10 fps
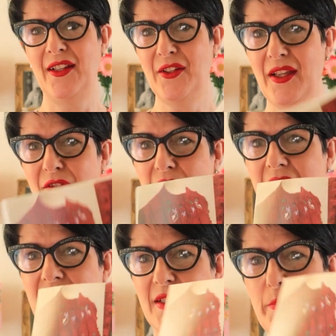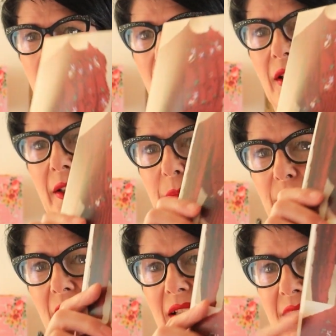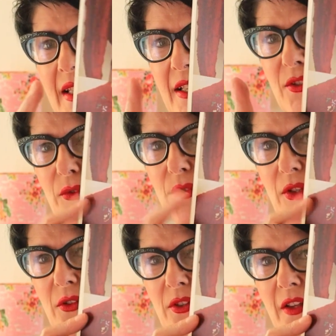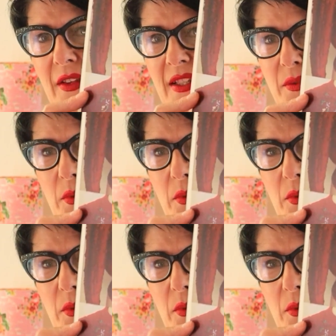looking through Linda's book, I settled on this